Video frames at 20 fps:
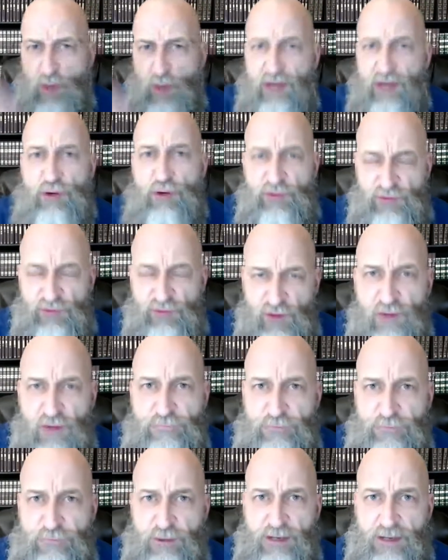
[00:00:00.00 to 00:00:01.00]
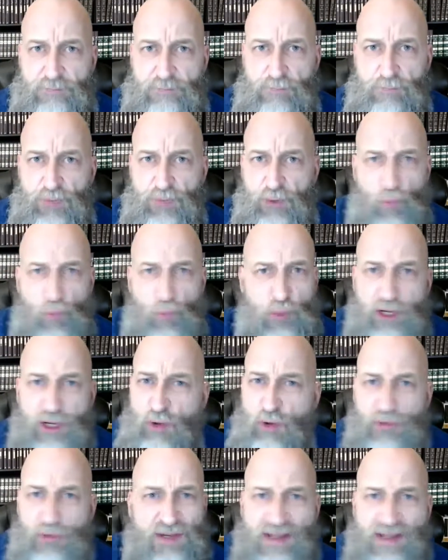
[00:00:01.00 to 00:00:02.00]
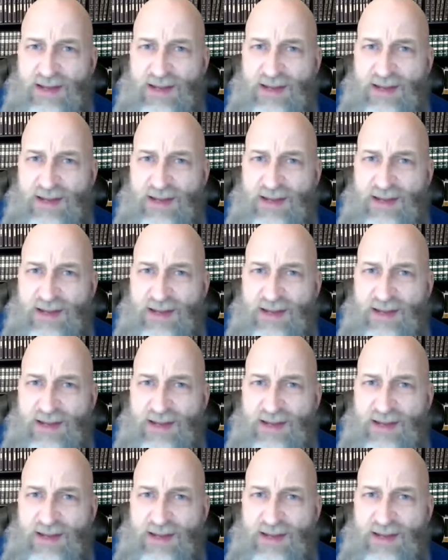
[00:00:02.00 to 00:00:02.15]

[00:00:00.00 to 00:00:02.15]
suffering, we don't need to